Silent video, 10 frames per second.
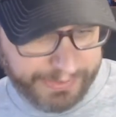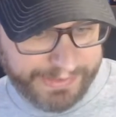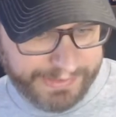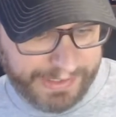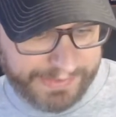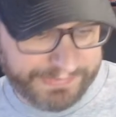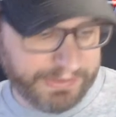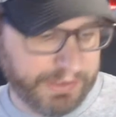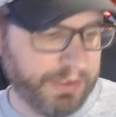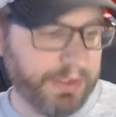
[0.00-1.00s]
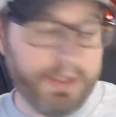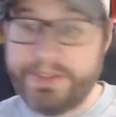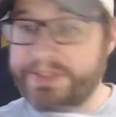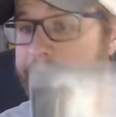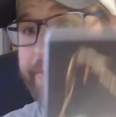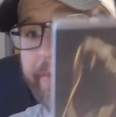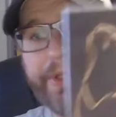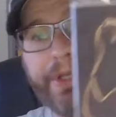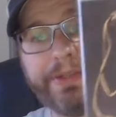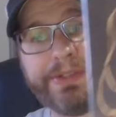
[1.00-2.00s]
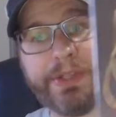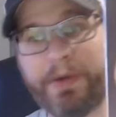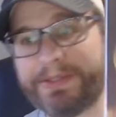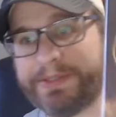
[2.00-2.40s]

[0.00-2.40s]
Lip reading: yes. These have been really good. So it's